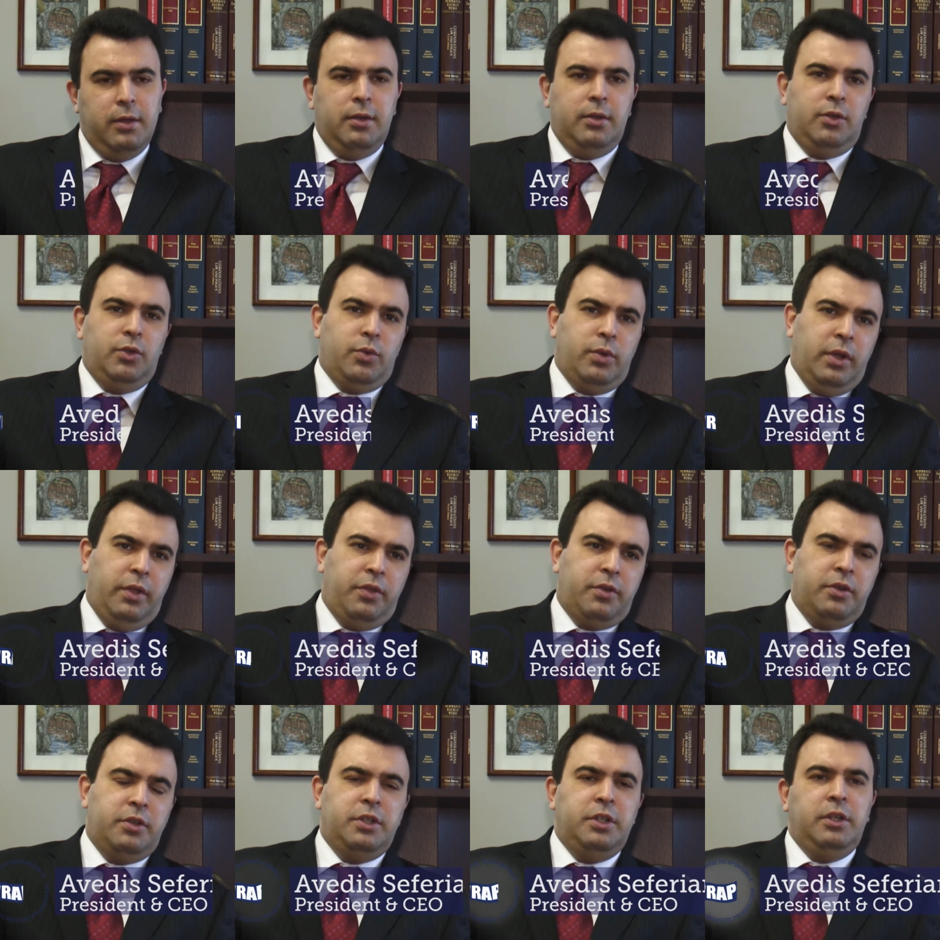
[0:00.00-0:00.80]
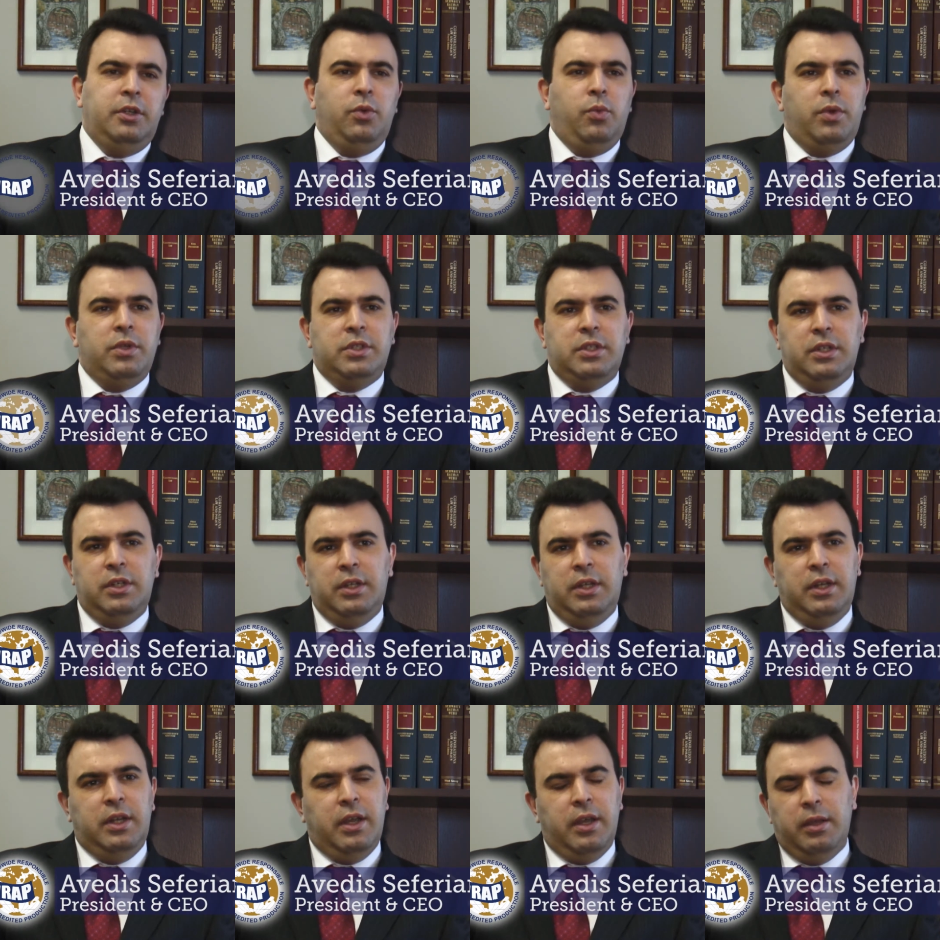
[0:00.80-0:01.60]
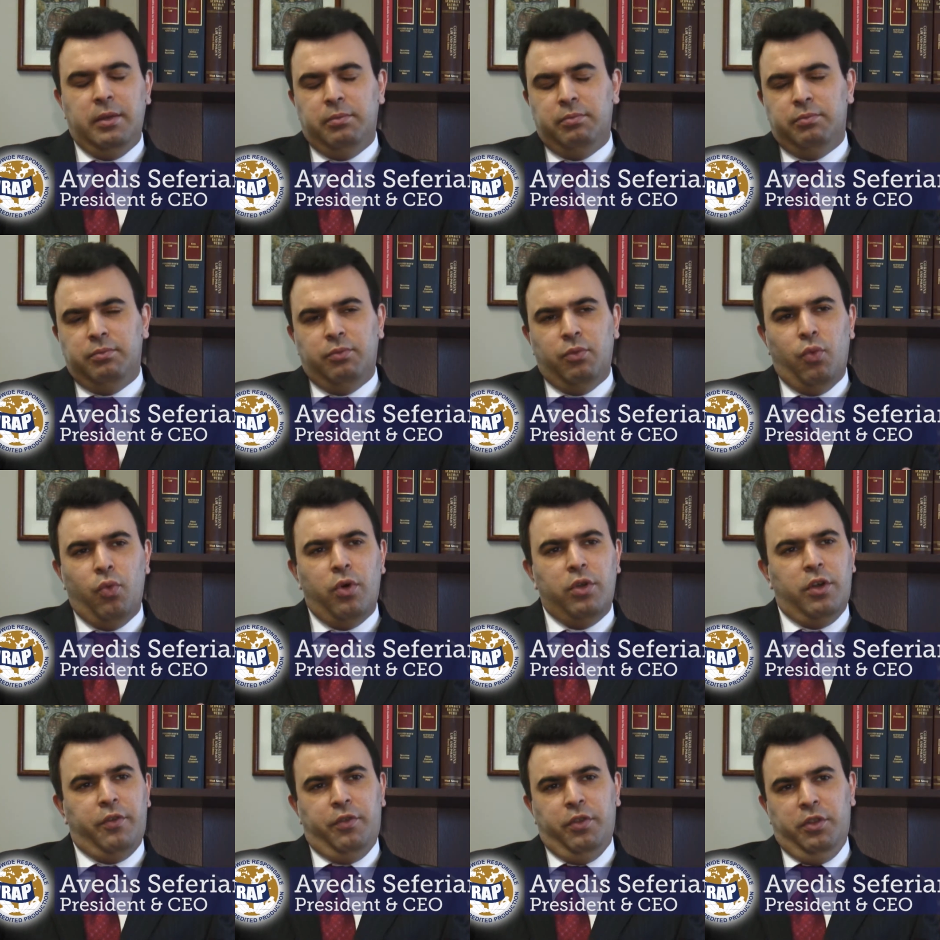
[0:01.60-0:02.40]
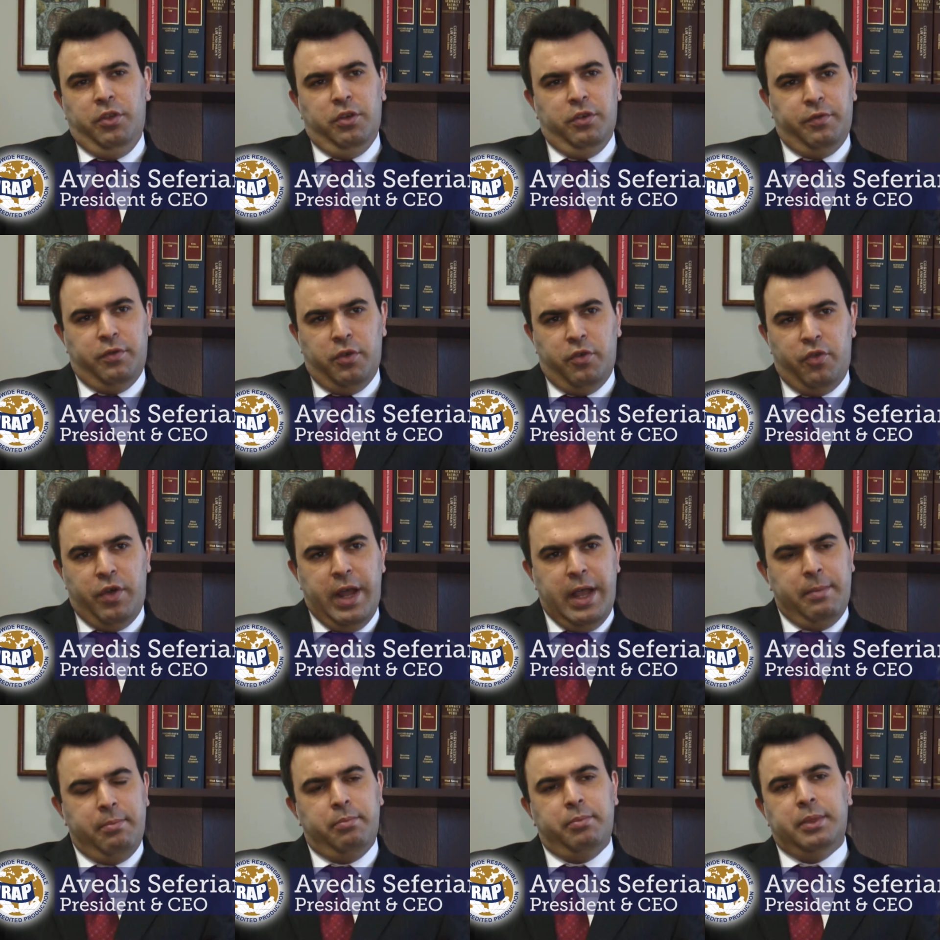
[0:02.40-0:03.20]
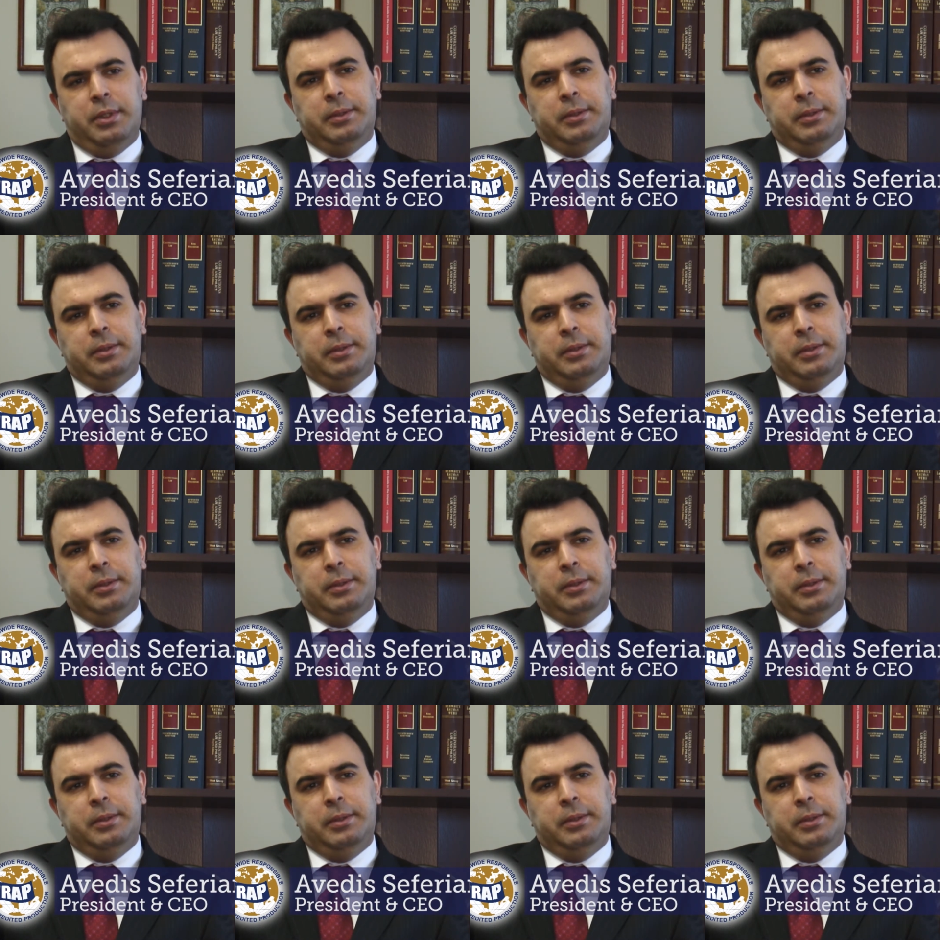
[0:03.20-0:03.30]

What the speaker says: 2013 was indeed a wonderful year for RAP.